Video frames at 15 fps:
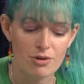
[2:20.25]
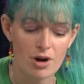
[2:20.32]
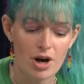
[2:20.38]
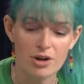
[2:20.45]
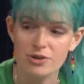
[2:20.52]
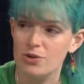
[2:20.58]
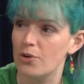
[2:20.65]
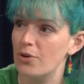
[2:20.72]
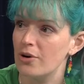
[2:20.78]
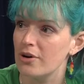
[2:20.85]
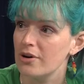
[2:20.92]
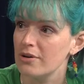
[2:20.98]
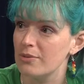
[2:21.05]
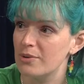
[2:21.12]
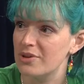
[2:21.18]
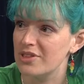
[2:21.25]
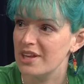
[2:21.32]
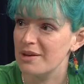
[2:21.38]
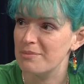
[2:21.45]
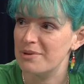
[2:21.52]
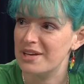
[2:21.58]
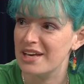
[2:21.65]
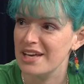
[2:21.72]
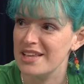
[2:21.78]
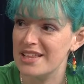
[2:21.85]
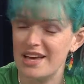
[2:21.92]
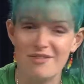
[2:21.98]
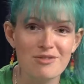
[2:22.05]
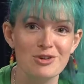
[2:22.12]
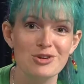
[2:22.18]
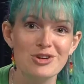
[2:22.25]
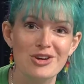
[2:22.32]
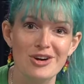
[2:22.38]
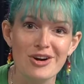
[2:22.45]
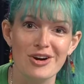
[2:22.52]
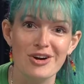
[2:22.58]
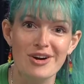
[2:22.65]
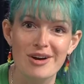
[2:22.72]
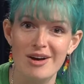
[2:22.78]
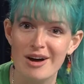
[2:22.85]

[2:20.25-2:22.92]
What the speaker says: hardcore with it because every year